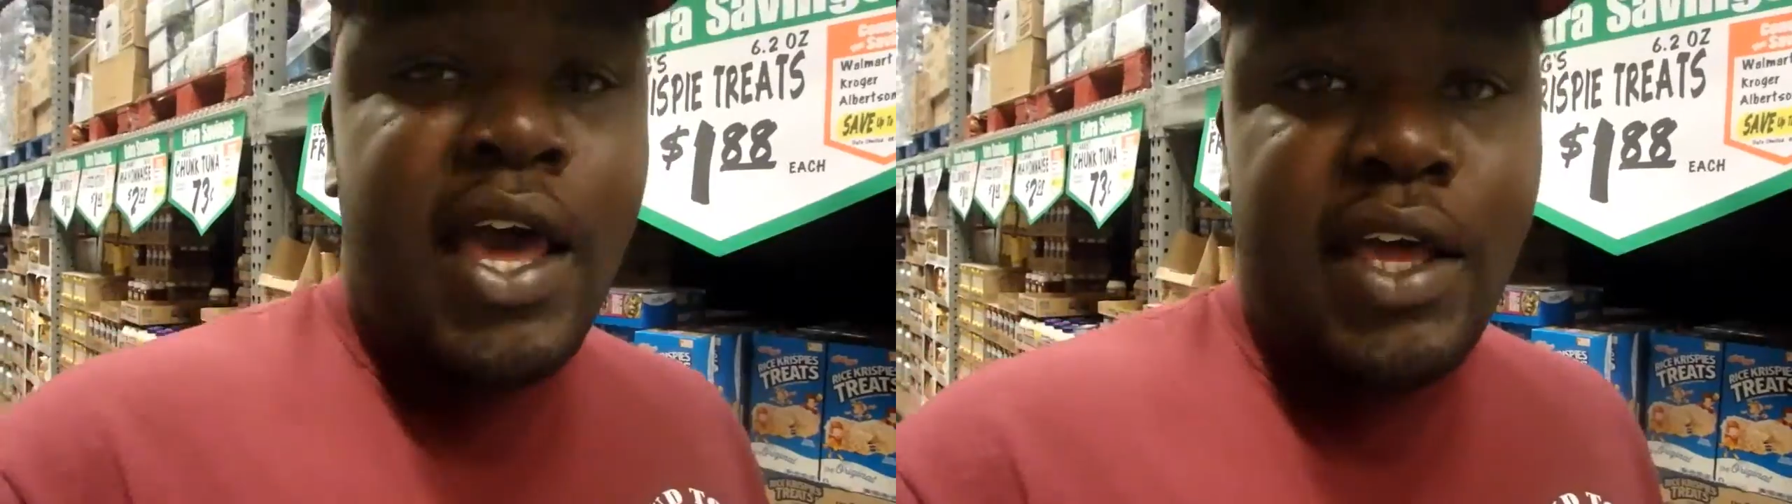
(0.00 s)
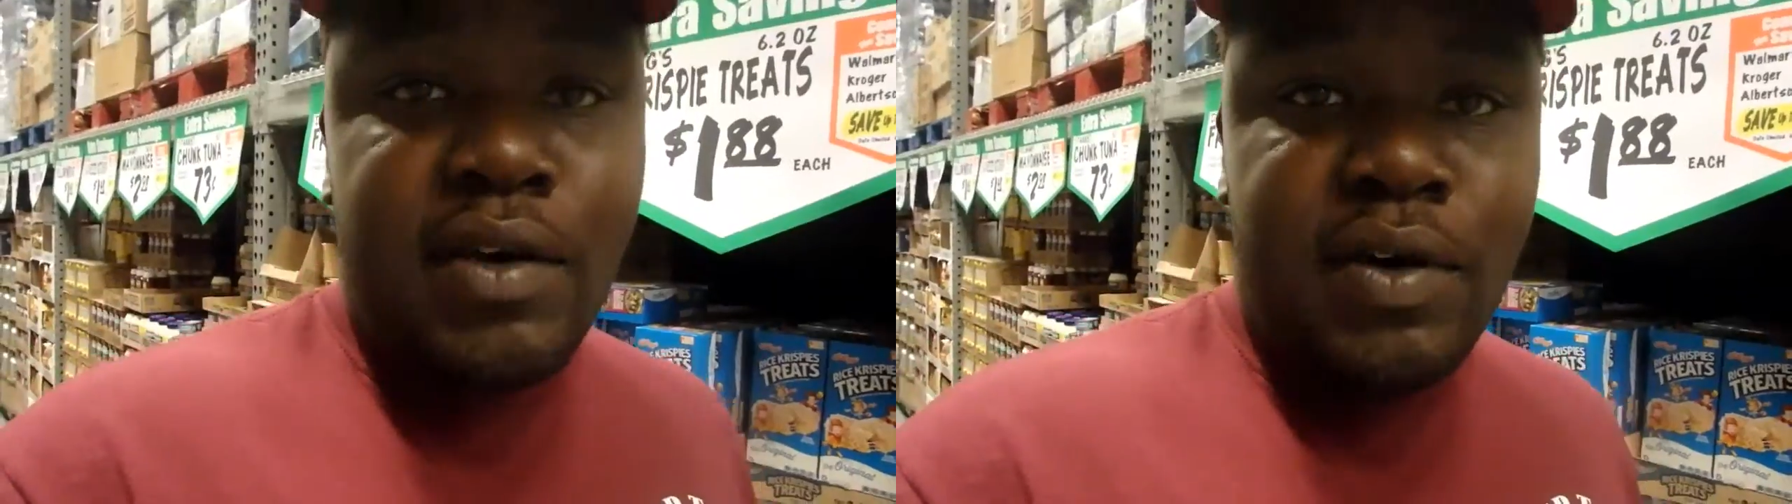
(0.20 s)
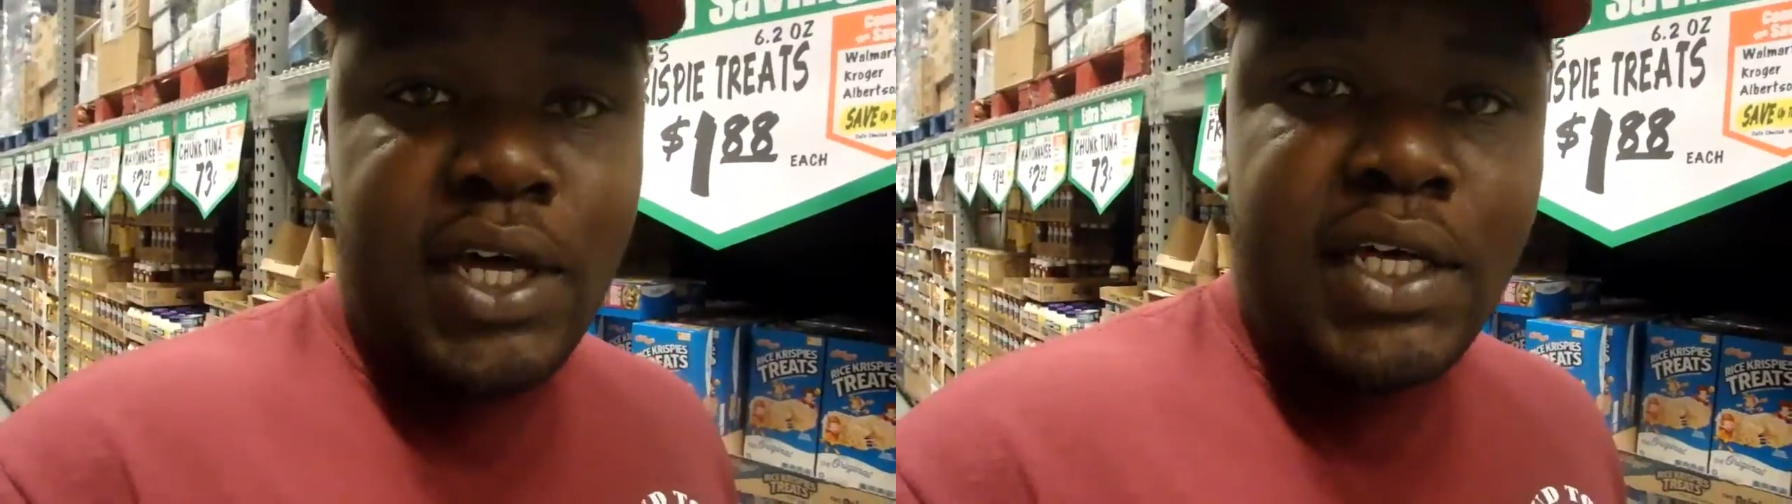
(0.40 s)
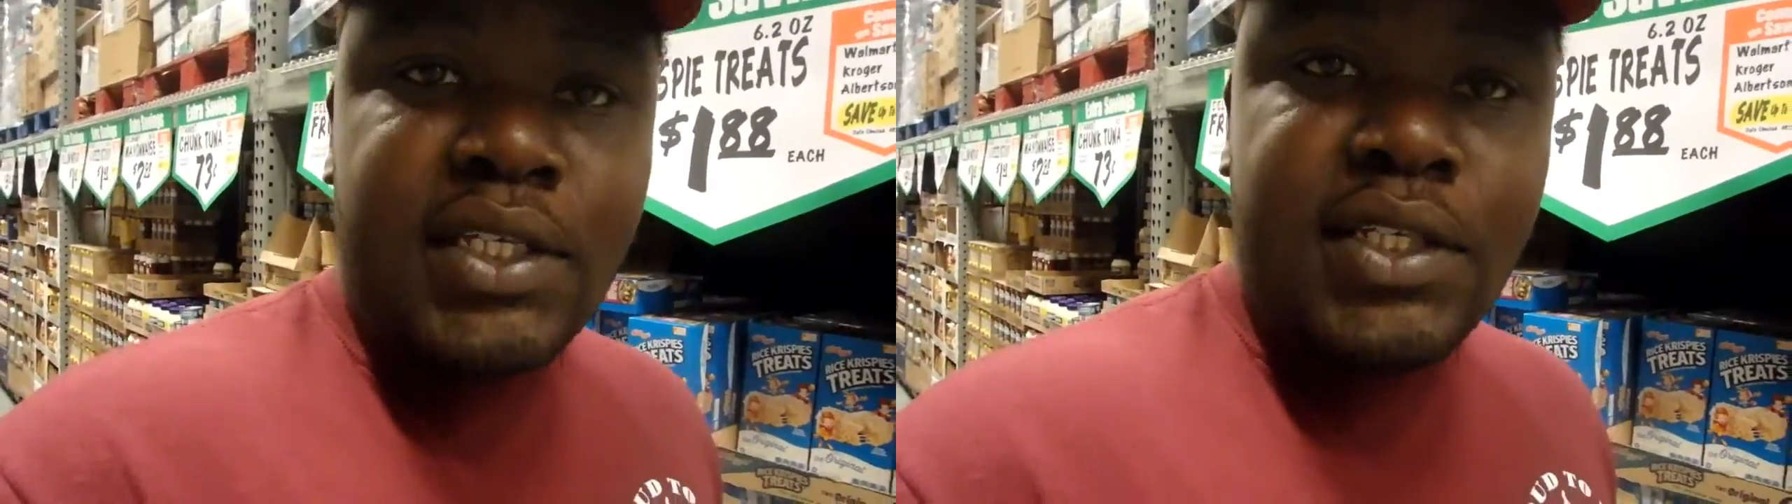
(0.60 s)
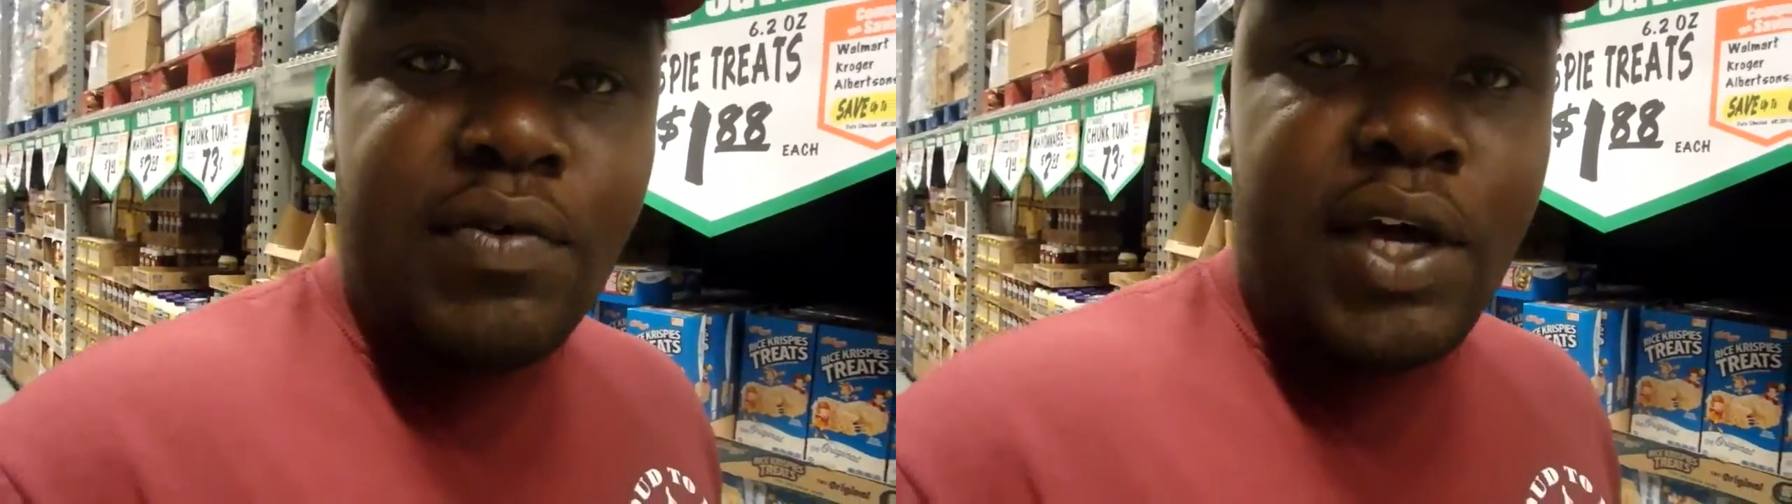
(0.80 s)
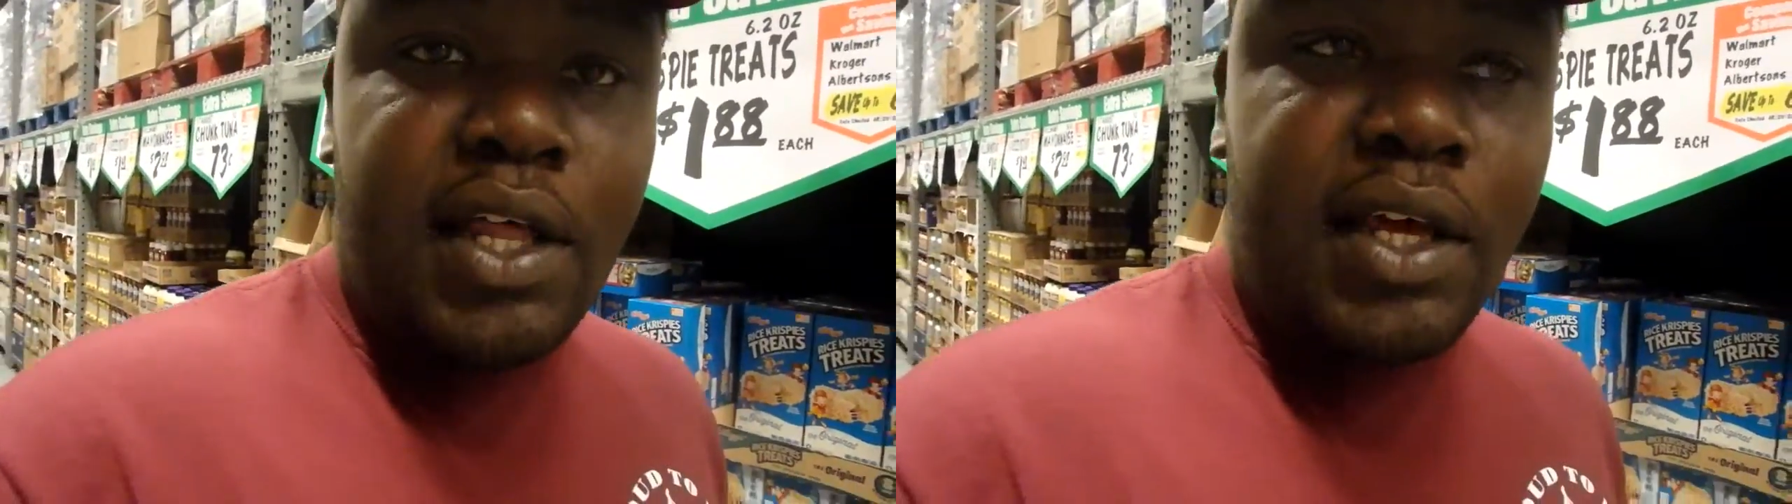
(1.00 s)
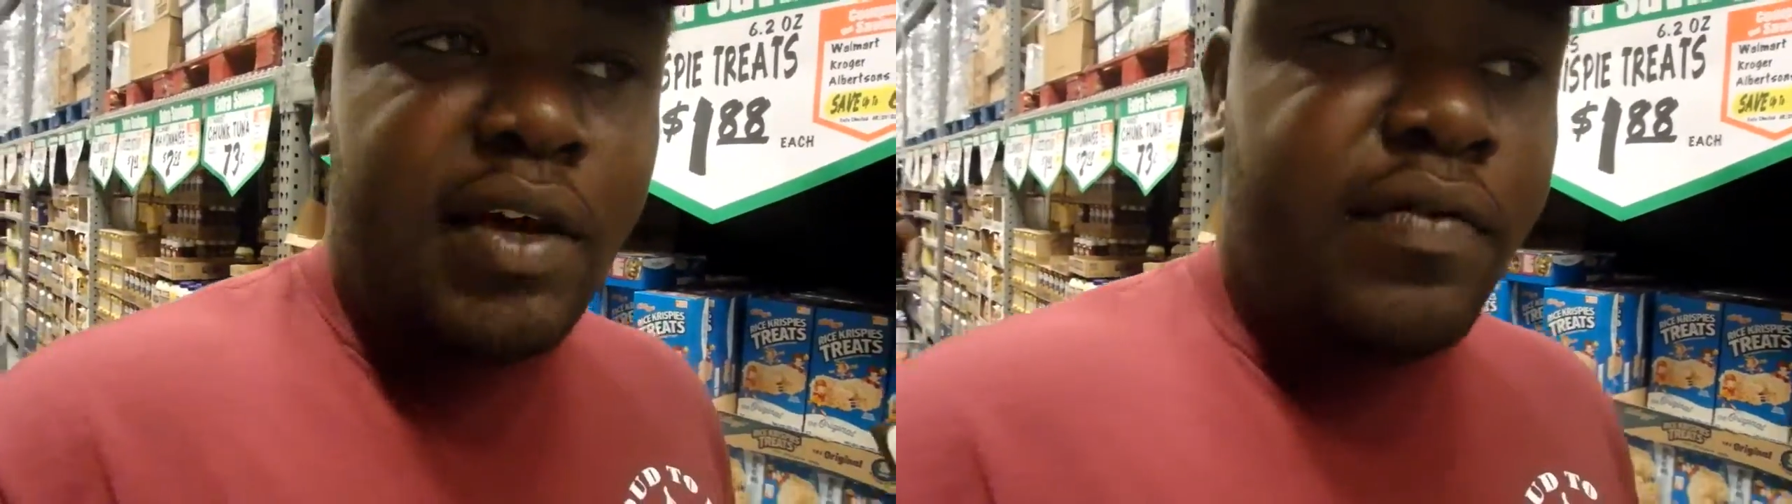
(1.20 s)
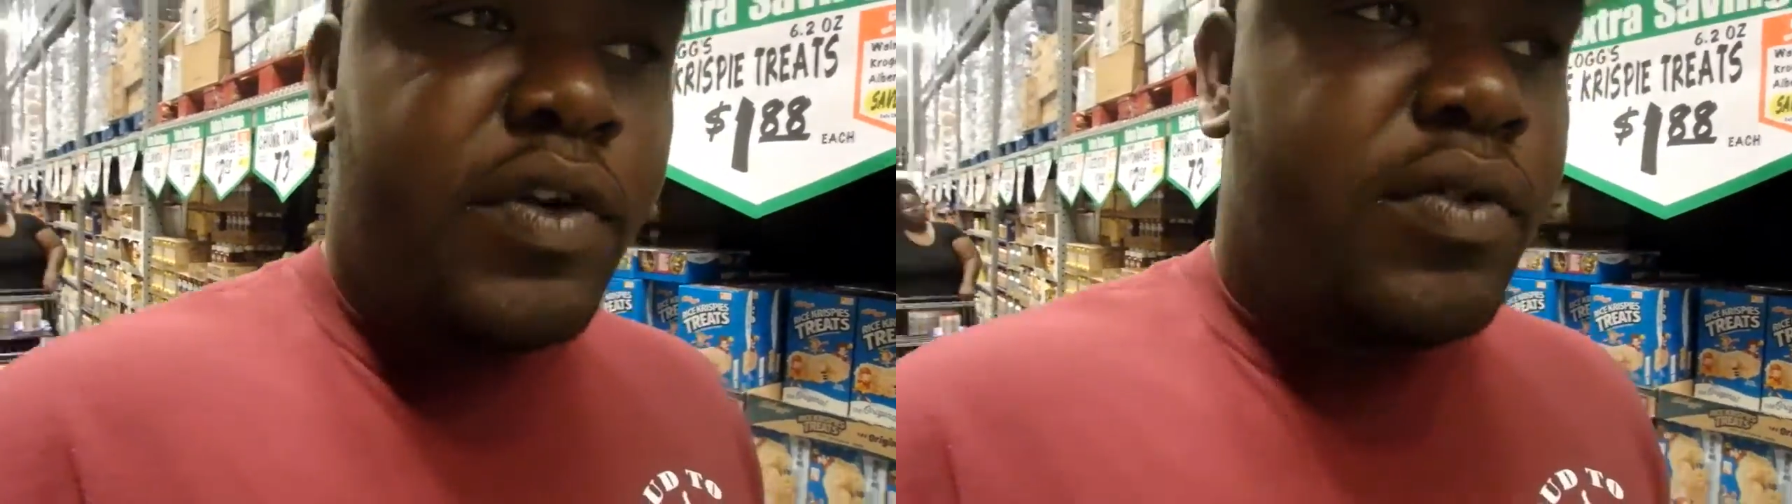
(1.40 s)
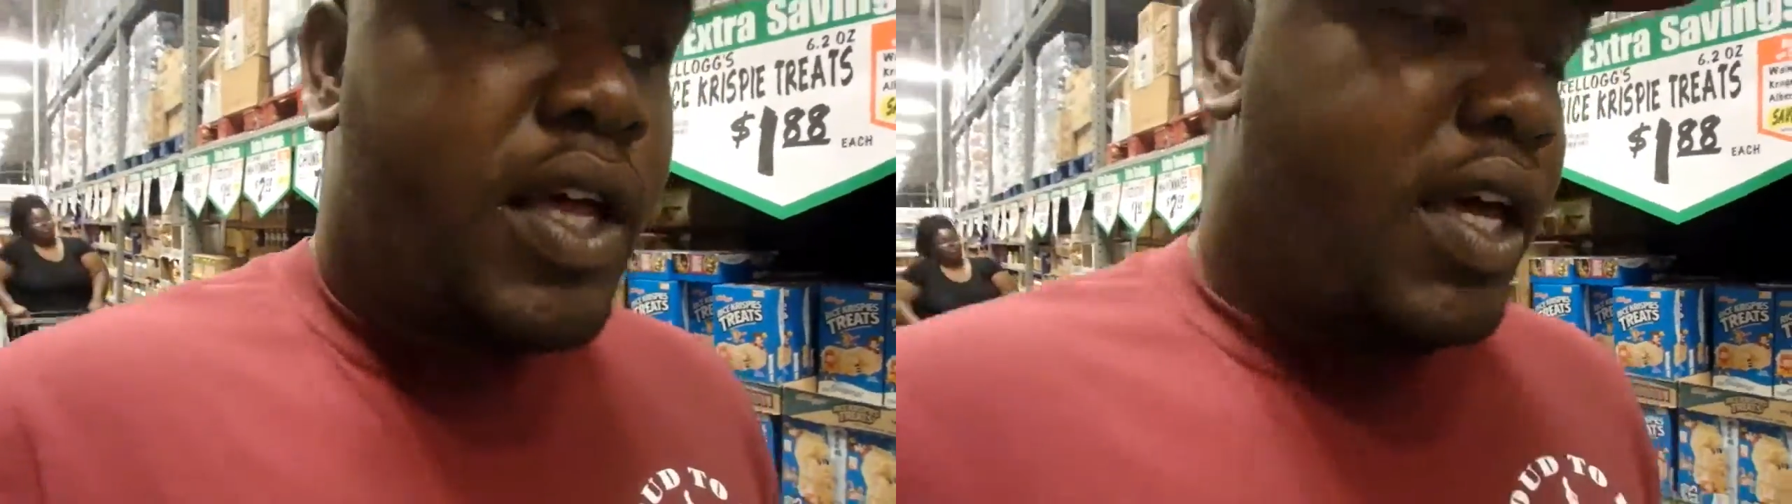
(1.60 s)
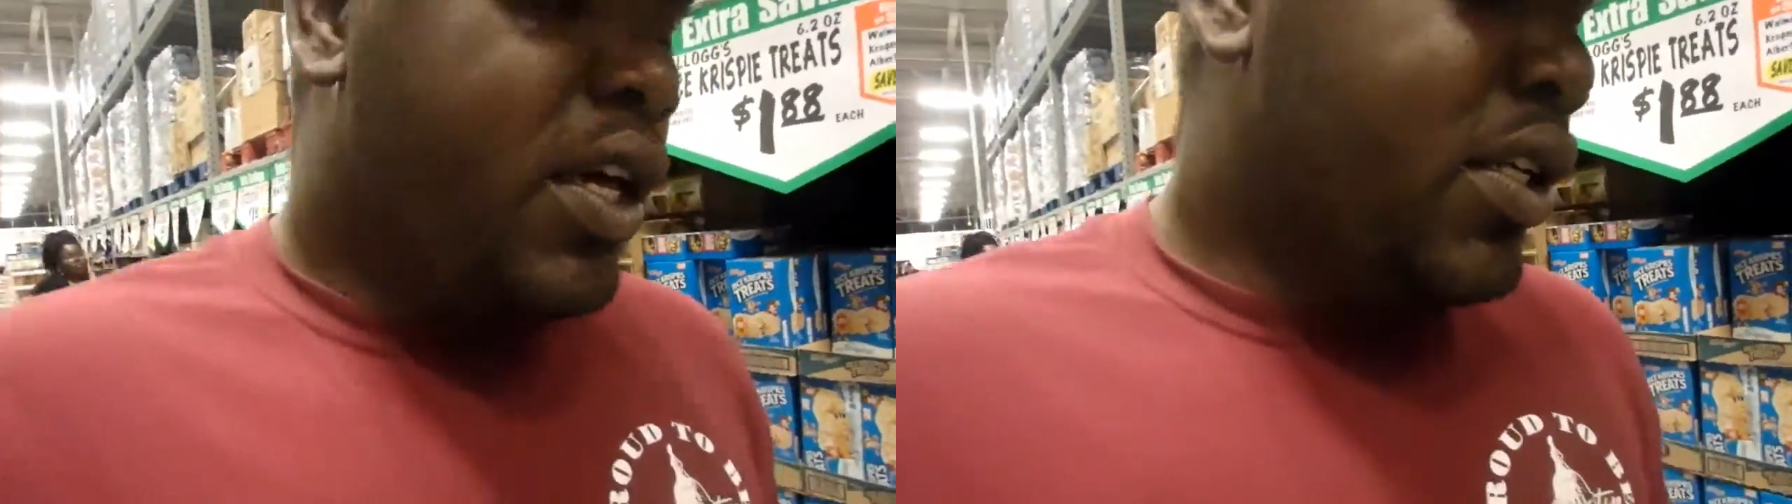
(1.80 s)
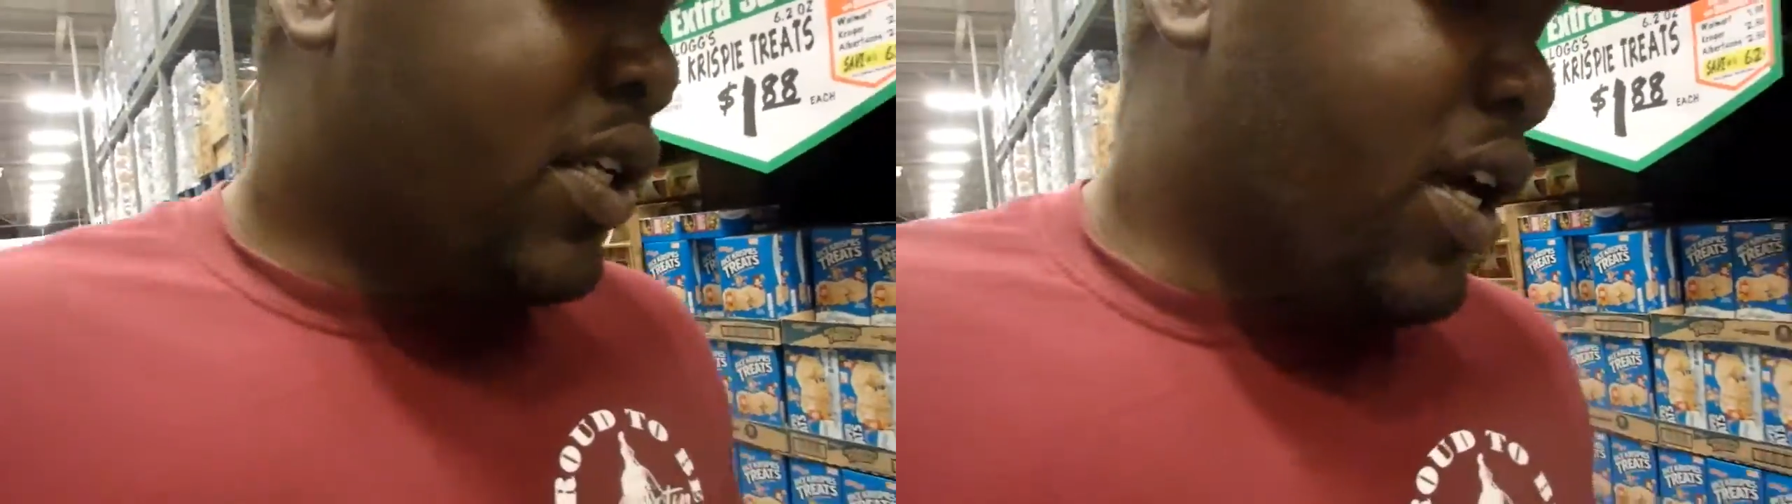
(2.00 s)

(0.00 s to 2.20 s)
anyways we got like a few things